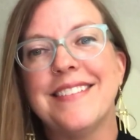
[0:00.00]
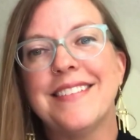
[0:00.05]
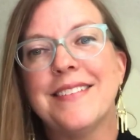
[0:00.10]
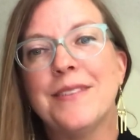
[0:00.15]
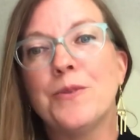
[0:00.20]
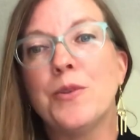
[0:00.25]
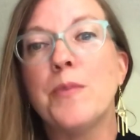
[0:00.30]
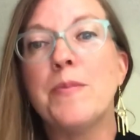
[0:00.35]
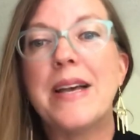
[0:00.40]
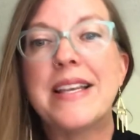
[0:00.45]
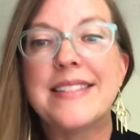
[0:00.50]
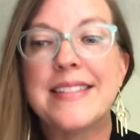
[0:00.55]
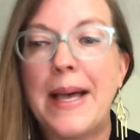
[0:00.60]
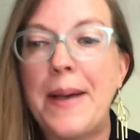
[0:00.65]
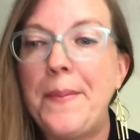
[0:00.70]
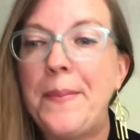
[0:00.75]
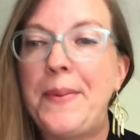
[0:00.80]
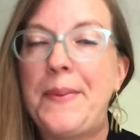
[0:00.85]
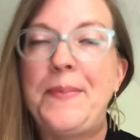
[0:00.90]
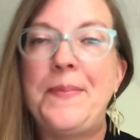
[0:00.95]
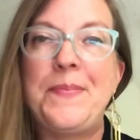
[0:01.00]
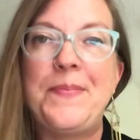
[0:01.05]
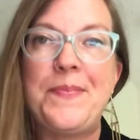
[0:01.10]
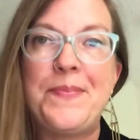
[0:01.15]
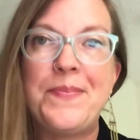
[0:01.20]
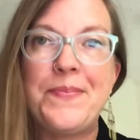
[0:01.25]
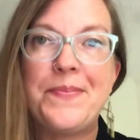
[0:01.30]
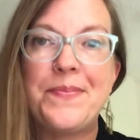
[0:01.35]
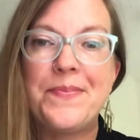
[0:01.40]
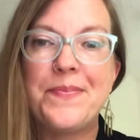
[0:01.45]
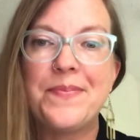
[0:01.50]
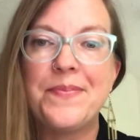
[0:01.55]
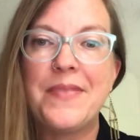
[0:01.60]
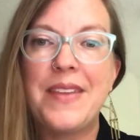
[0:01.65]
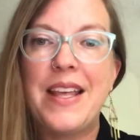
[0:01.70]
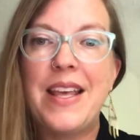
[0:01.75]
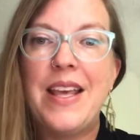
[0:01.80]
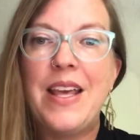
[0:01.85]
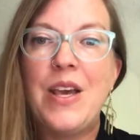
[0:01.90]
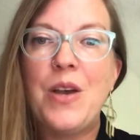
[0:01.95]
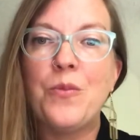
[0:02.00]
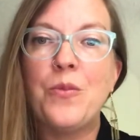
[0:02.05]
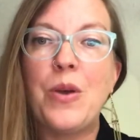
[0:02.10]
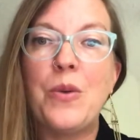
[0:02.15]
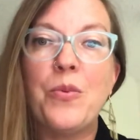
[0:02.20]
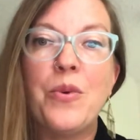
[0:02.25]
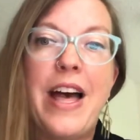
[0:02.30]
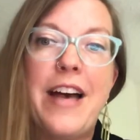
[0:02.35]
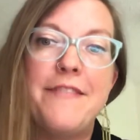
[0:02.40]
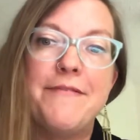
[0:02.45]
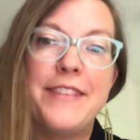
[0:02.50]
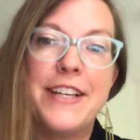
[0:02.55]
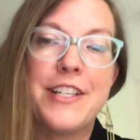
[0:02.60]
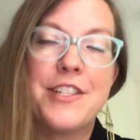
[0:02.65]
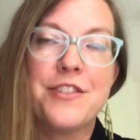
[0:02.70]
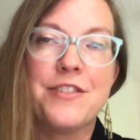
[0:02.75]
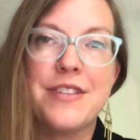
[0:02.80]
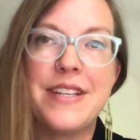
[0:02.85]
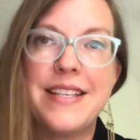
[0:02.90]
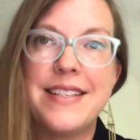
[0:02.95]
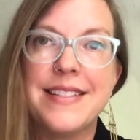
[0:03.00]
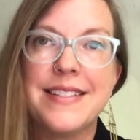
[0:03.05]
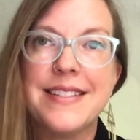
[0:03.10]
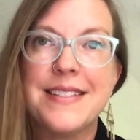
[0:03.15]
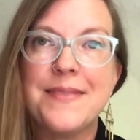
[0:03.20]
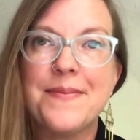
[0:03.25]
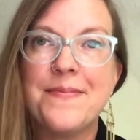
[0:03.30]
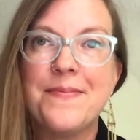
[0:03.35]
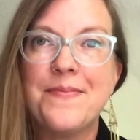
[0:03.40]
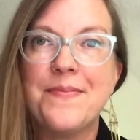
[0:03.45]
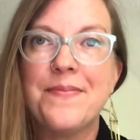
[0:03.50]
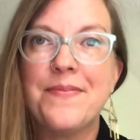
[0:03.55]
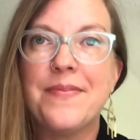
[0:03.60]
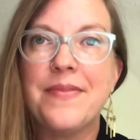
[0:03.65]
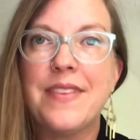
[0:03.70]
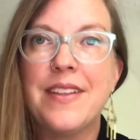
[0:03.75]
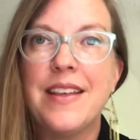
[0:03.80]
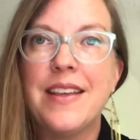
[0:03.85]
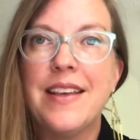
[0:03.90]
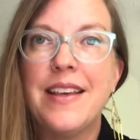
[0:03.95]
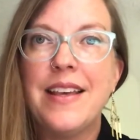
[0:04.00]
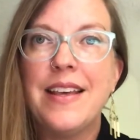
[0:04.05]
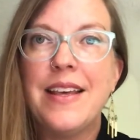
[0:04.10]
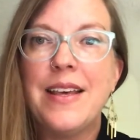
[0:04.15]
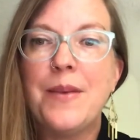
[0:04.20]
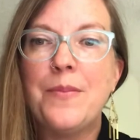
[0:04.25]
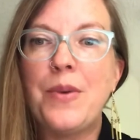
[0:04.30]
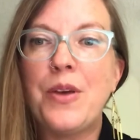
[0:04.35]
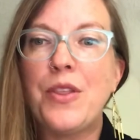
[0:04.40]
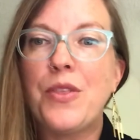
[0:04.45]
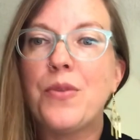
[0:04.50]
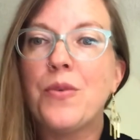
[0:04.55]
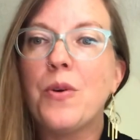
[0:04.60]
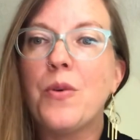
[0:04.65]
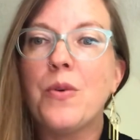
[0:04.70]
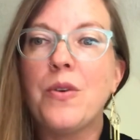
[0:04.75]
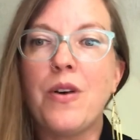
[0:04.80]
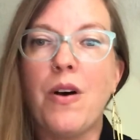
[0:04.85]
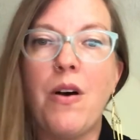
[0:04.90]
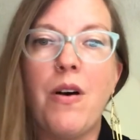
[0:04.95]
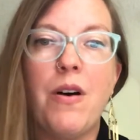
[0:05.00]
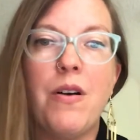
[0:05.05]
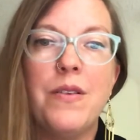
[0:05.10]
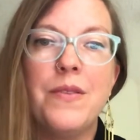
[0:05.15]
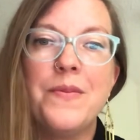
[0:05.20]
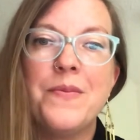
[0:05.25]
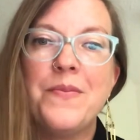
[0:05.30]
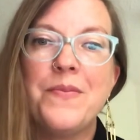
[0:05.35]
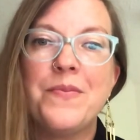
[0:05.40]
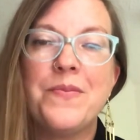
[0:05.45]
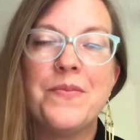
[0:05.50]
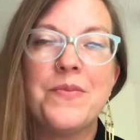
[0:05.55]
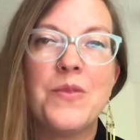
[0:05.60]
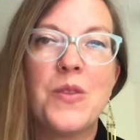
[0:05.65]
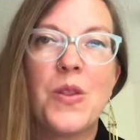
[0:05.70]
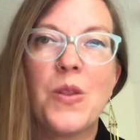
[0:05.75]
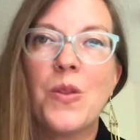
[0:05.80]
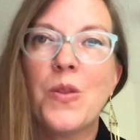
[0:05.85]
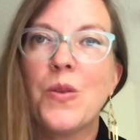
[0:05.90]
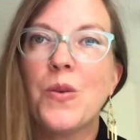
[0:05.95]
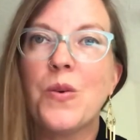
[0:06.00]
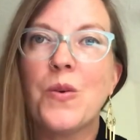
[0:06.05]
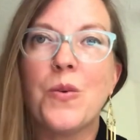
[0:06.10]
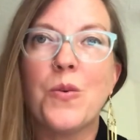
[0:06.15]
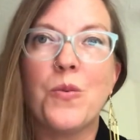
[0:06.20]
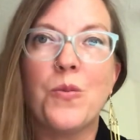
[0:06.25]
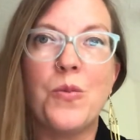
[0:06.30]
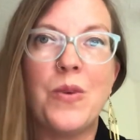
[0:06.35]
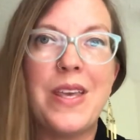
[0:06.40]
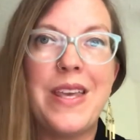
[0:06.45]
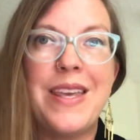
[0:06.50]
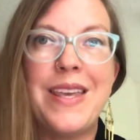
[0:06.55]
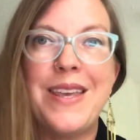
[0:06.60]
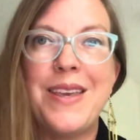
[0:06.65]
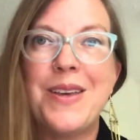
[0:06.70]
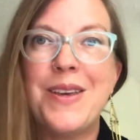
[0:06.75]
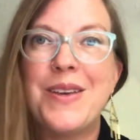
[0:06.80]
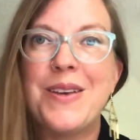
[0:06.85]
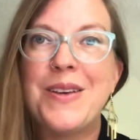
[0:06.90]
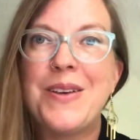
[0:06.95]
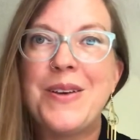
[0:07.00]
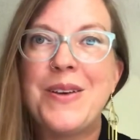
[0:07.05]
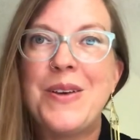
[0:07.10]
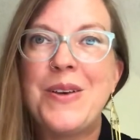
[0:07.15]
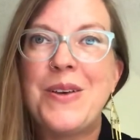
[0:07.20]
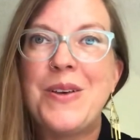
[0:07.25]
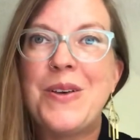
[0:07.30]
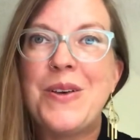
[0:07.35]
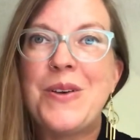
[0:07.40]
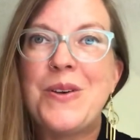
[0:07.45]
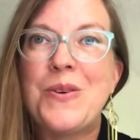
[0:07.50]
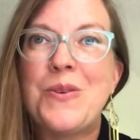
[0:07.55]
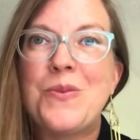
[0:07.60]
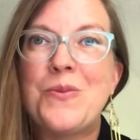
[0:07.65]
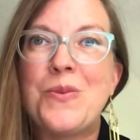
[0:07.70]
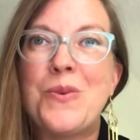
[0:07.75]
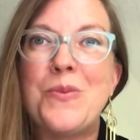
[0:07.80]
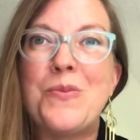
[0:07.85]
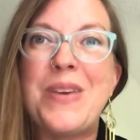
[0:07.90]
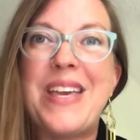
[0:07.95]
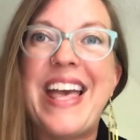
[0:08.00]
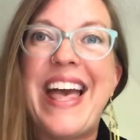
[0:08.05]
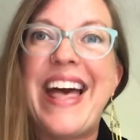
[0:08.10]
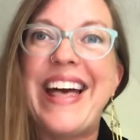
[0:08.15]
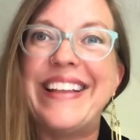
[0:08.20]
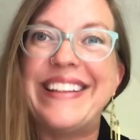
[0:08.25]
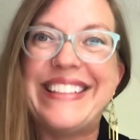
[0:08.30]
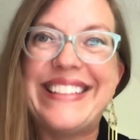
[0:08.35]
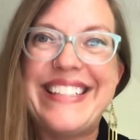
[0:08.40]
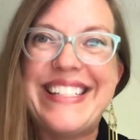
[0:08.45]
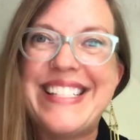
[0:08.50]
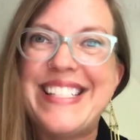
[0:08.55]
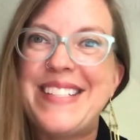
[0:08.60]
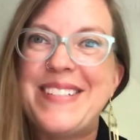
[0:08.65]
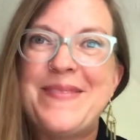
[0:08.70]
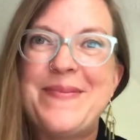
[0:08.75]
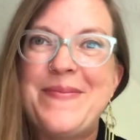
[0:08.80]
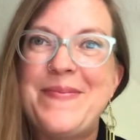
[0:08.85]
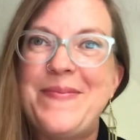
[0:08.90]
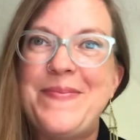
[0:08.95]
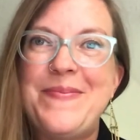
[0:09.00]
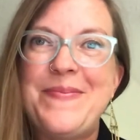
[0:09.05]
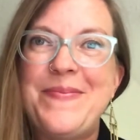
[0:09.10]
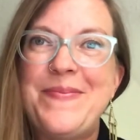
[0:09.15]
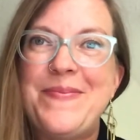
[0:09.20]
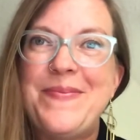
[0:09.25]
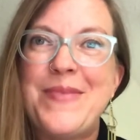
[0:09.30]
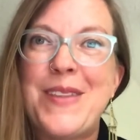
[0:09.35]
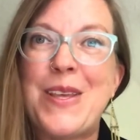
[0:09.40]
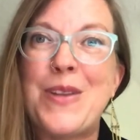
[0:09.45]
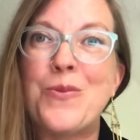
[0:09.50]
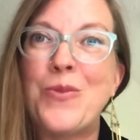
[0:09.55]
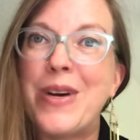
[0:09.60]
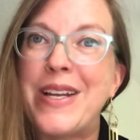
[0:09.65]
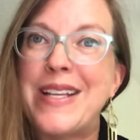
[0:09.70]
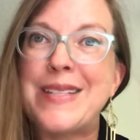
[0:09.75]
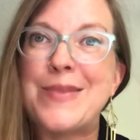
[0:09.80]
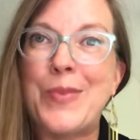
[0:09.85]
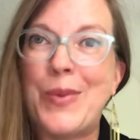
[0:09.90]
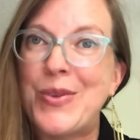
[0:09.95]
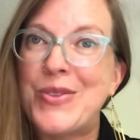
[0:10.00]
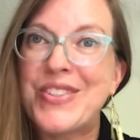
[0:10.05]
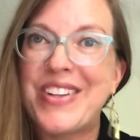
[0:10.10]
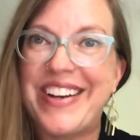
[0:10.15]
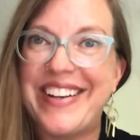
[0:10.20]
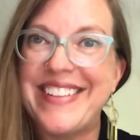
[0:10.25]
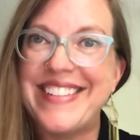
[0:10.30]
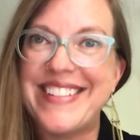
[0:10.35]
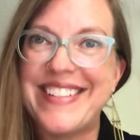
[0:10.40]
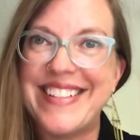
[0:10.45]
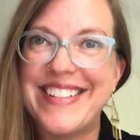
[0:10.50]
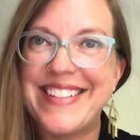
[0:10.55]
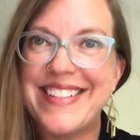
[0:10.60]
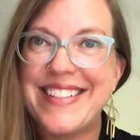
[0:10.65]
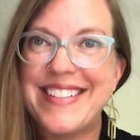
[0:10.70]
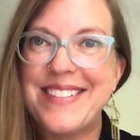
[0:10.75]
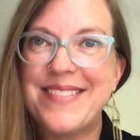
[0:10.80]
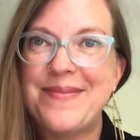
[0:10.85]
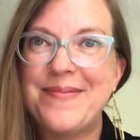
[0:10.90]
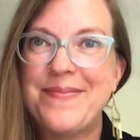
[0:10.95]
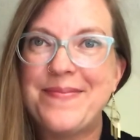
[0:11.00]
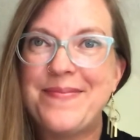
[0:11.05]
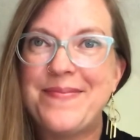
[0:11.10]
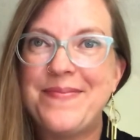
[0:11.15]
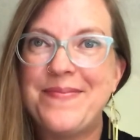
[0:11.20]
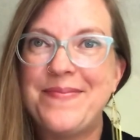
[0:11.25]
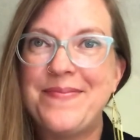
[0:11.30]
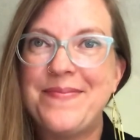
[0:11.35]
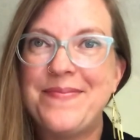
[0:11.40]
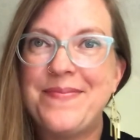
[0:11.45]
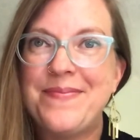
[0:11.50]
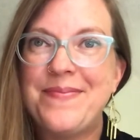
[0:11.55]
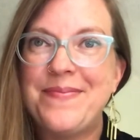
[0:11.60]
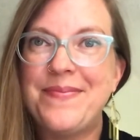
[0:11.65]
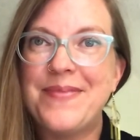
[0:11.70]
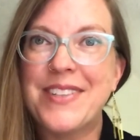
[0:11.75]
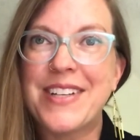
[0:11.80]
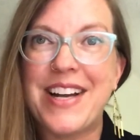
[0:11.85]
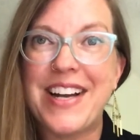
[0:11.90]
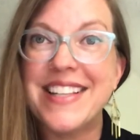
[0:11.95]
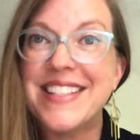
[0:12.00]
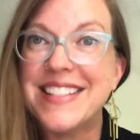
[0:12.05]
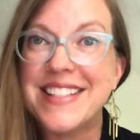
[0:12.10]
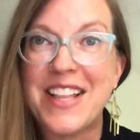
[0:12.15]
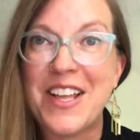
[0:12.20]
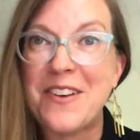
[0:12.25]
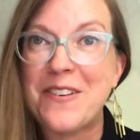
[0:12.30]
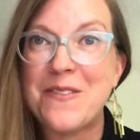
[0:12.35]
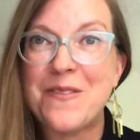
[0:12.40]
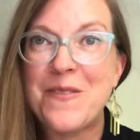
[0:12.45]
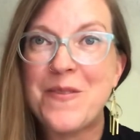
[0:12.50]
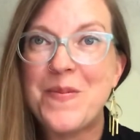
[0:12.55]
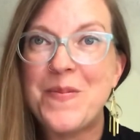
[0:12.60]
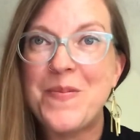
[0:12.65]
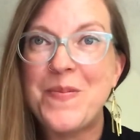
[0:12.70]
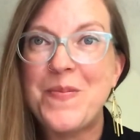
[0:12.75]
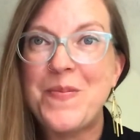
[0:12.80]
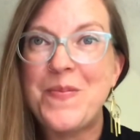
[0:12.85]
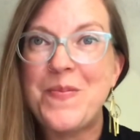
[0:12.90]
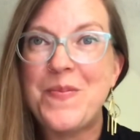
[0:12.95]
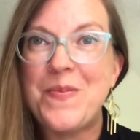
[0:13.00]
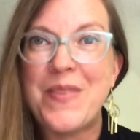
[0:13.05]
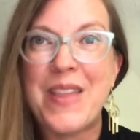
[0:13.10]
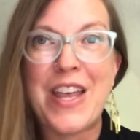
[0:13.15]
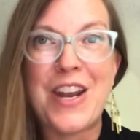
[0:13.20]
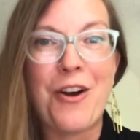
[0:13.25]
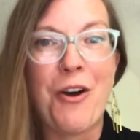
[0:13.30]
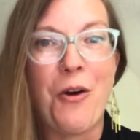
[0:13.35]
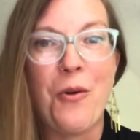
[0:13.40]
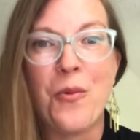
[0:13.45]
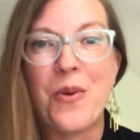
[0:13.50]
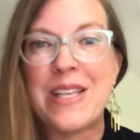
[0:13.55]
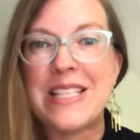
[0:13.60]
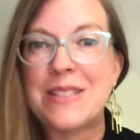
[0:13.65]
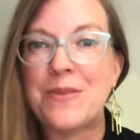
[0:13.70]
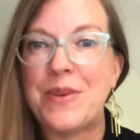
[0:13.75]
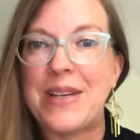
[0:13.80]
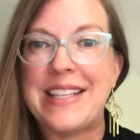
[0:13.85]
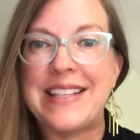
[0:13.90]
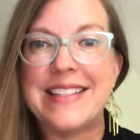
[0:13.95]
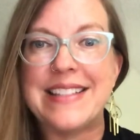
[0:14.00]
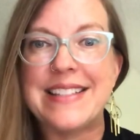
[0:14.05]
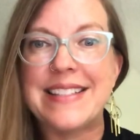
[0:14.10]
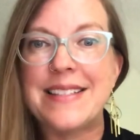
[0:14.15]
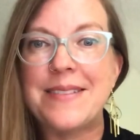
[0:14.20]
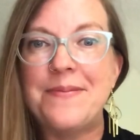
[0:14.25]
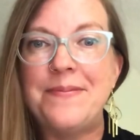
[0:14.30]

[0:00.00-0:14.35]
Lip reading: We'll mess up. We will have victories. But through it all, we will be held in what is most constant, God's love that always wins.